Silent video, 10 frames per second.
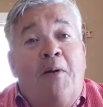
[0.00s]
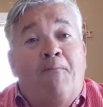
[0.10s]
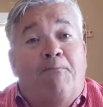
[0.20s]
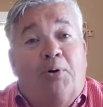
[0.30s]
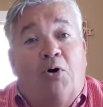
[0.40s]

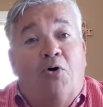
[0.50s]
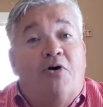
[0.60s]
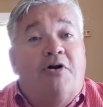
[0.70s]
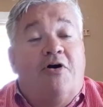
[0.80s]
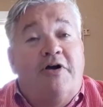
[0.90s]

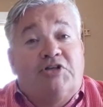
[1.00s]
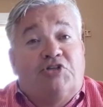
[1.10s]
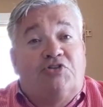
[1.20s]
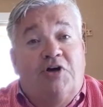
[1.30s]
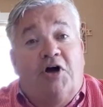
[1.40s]
bored or it's
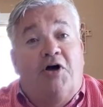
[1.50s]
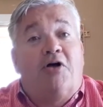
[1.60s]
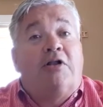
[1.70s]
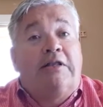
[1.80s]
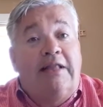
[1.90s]

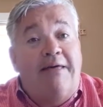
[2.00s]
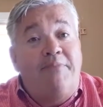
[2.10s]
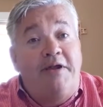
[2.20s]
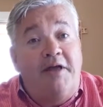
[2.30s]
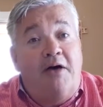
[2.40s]
dull, let
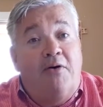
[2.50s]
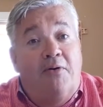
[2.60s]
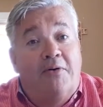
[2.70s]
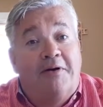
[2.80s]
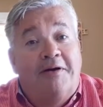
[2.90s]
me know.